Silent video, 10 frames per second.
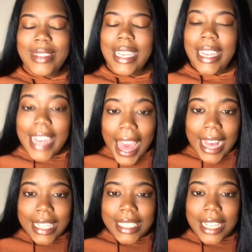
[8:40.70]

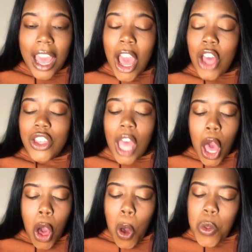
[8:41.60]
Yes. So,
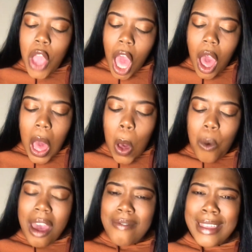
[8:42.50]
no.
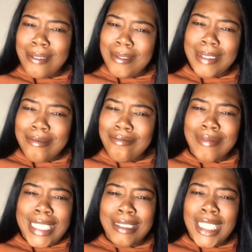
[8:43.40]

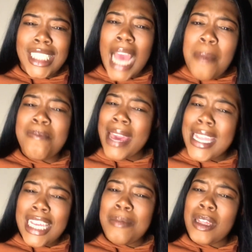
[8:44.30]
That man
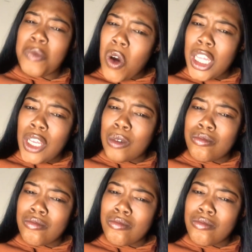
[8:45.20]
needs to be spoiling you.